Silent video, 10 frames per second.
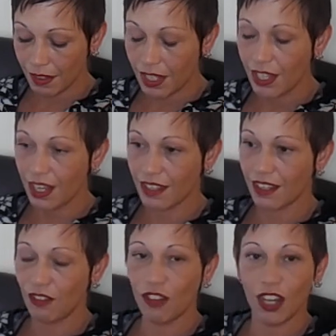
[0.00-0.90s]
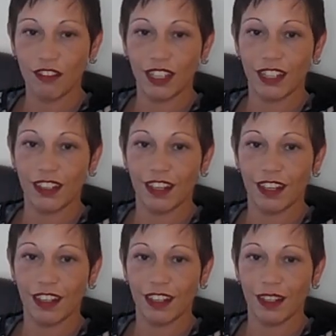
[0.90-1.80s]
Yeah, so not only
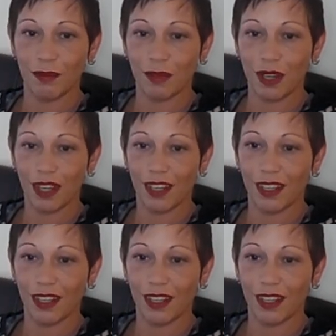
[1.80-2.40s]
am I